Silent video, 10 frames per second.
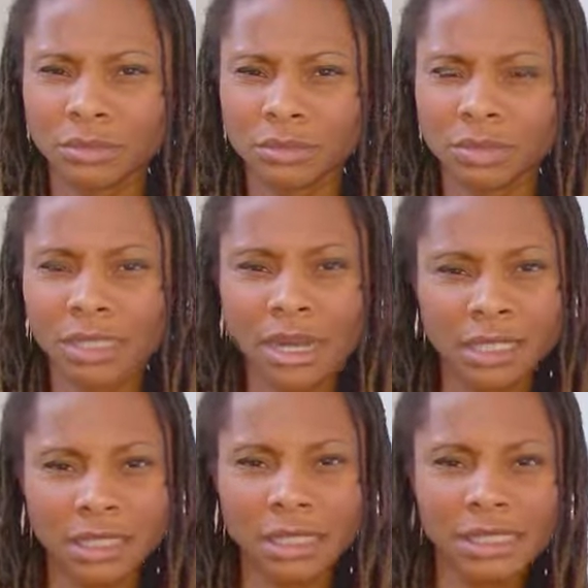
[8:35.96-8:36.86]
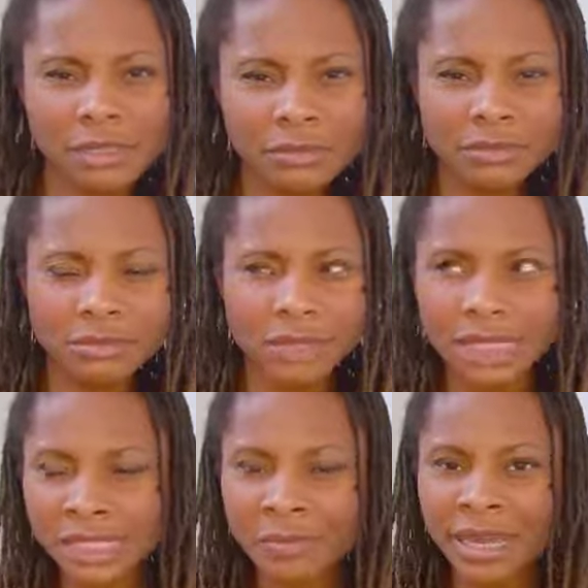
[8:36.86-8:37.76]
started kissing
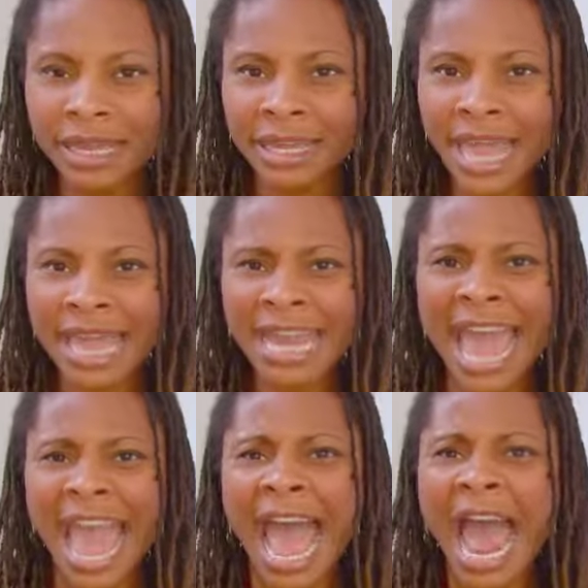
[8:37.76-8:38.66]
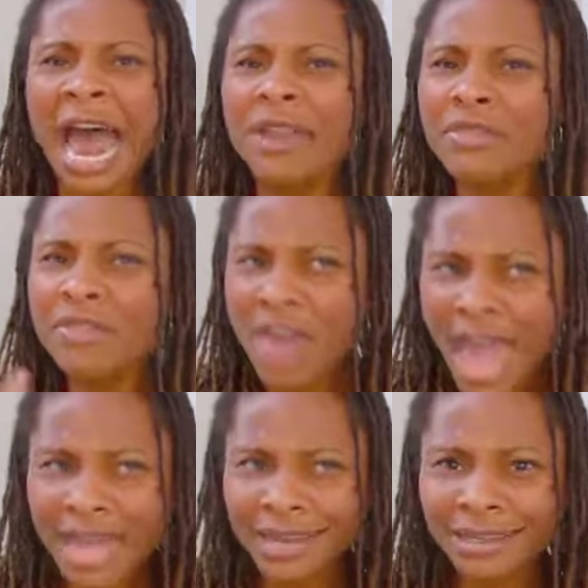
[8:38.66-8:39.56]
me again, and
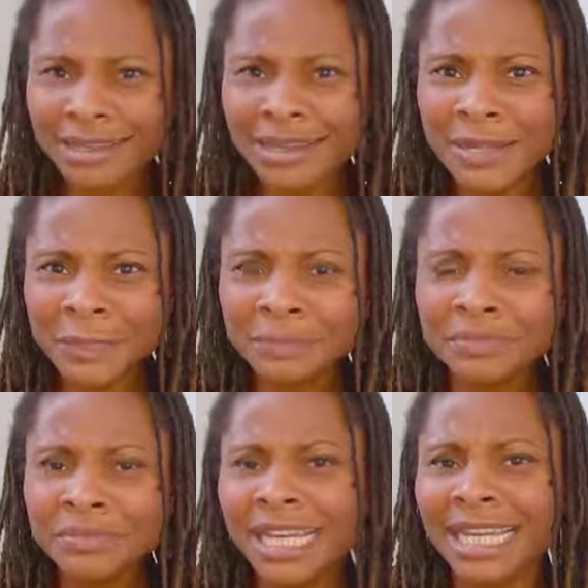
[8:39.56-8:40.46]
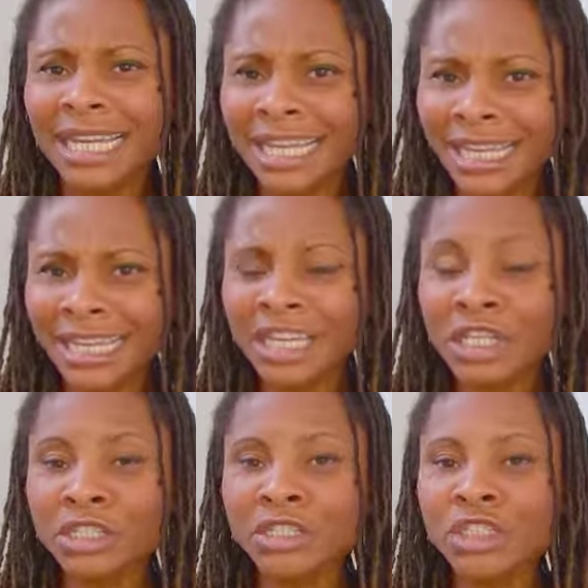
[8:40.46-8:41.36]
then
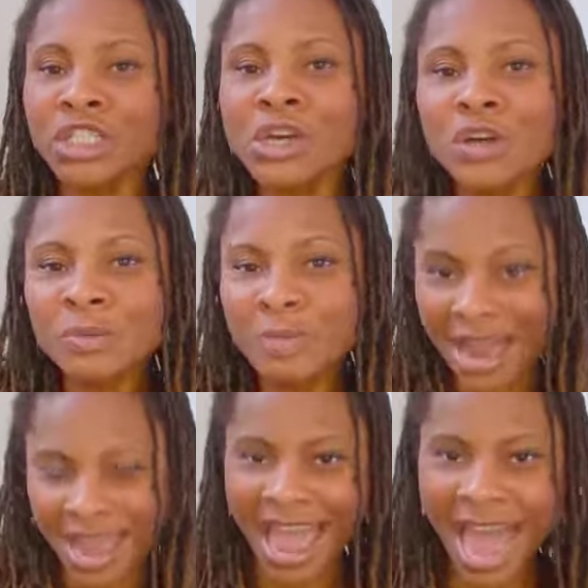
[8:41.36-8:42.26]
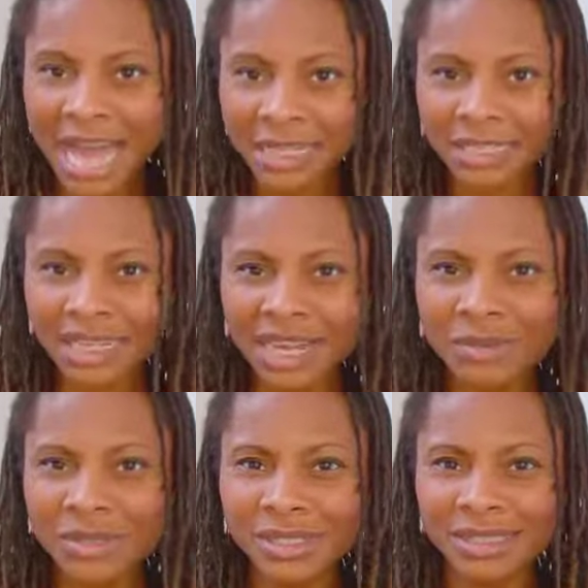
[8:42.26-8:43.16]
he took my hand
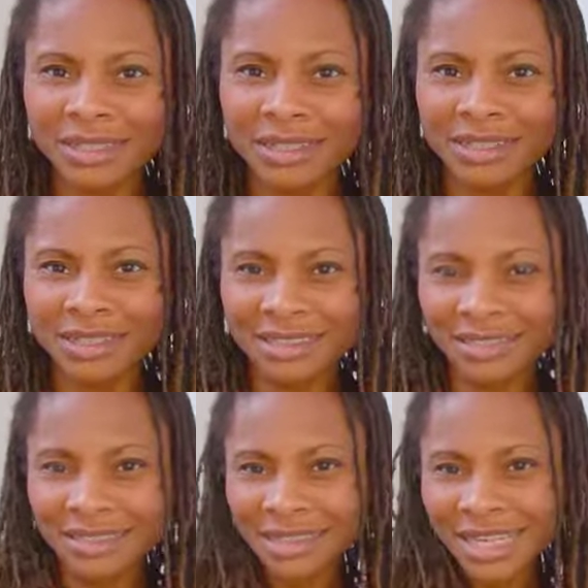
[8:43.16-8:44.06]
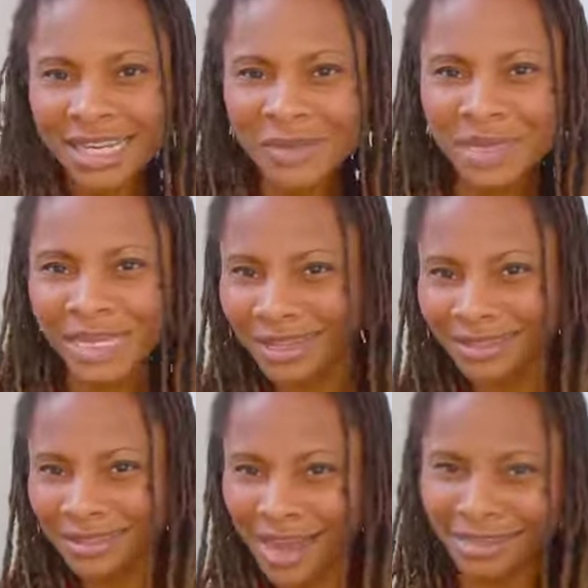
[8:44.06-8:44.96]
and was leading me
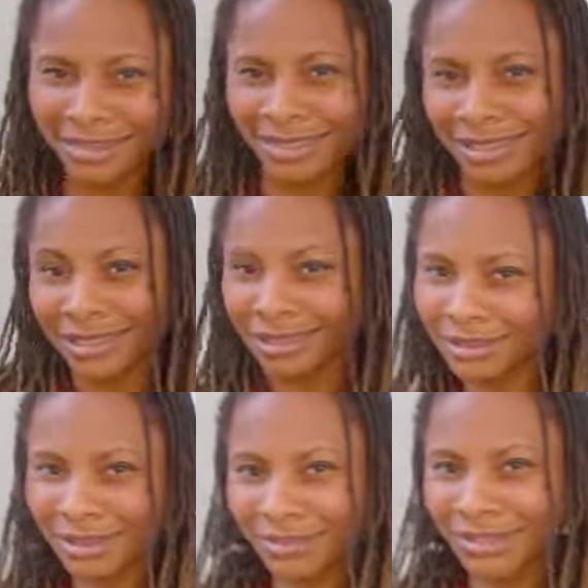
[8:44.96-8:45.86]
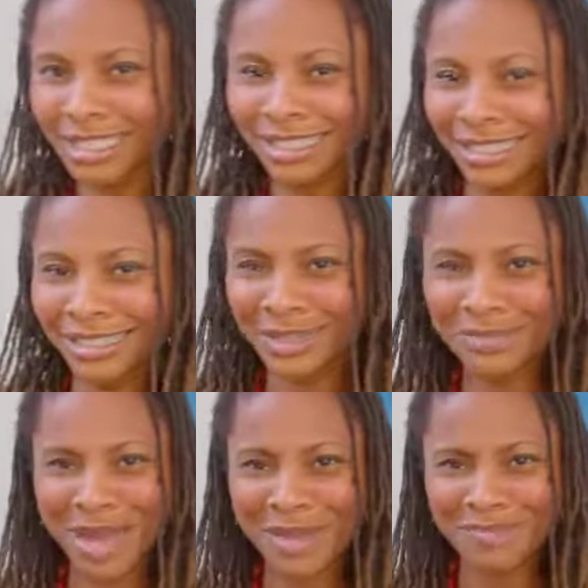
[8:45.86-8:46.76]
like seductively into
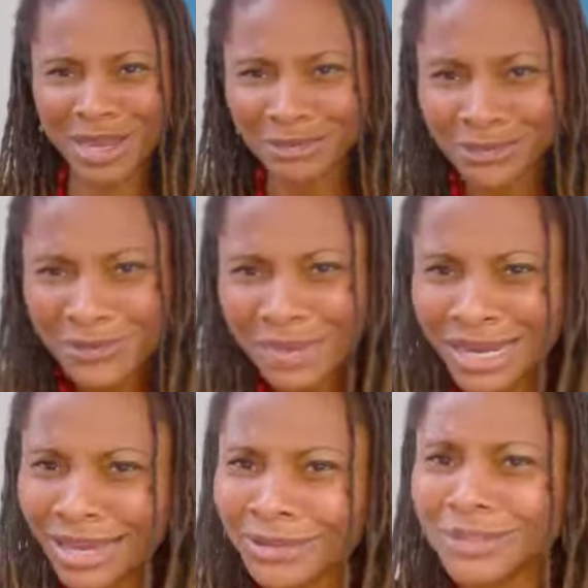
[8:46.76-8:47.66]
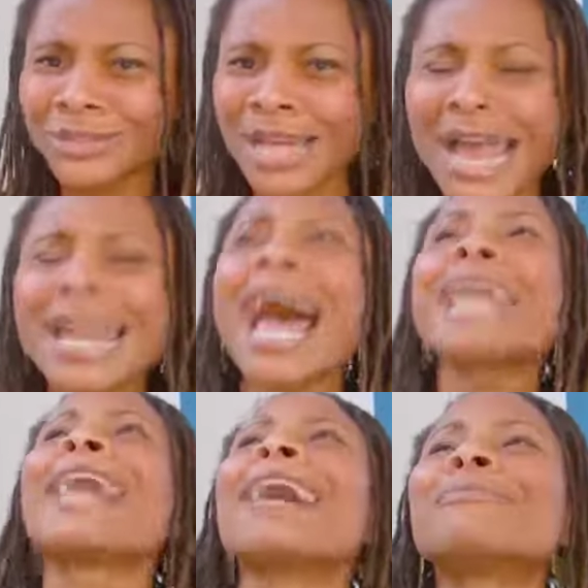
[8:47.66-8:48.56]
my bedroom, and at
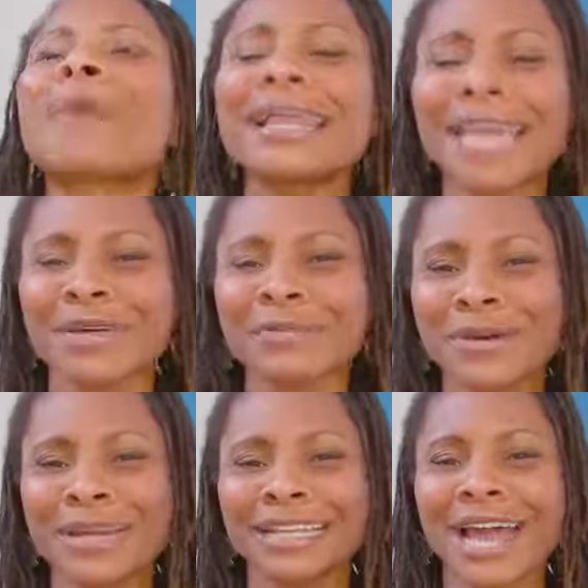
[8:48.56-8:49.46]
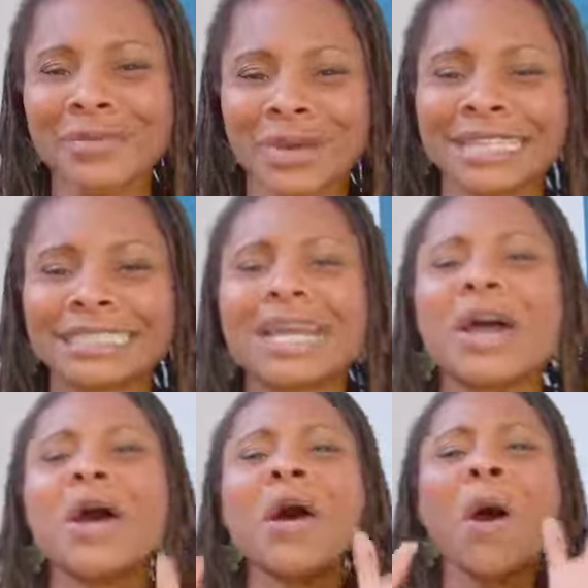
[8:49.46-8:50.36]
that point I went,
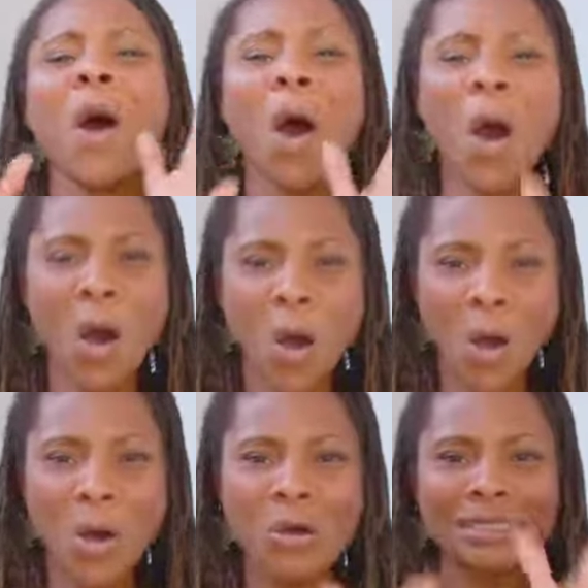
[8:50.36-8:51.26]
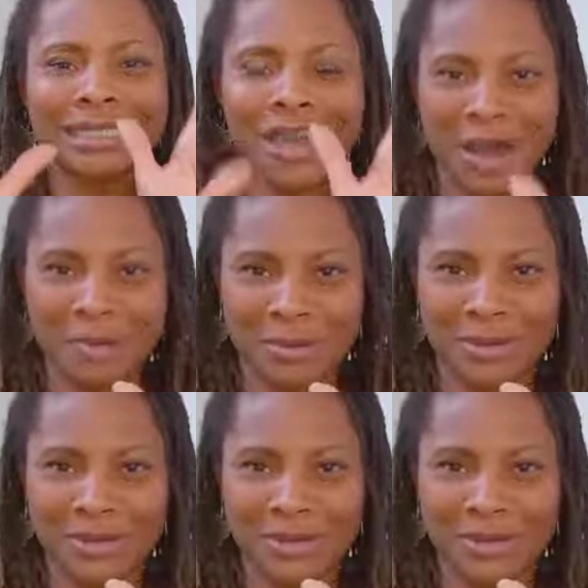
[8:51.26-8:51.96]
hold up,